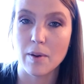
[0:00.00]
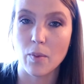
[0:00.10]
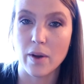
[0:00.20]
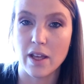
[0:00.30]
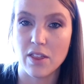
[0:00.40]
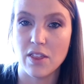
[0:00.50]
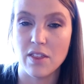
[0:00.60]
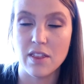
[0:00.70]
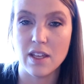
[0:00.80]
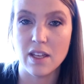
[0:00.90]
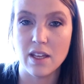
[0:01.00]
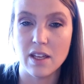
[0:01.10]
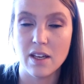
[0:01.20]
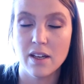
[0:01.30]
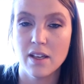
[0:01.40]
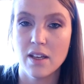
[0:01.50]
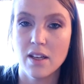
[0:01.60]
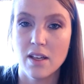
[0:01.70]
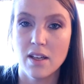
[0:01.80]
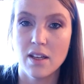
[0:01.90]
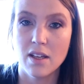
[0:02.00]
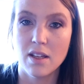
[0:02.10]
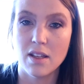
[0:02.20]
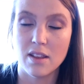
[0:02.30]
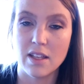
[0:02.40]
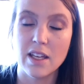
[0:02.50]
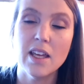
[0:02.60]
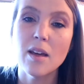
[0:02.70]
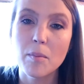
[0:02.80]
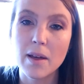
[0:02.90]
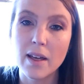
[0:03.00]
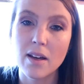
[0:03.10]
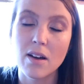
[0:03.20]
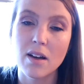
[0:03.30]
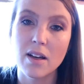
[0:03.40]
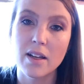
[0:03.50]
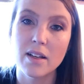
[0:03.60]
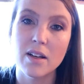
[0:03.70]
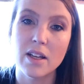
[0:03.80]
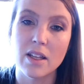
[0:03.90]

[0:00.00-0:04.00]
but with the heat being on,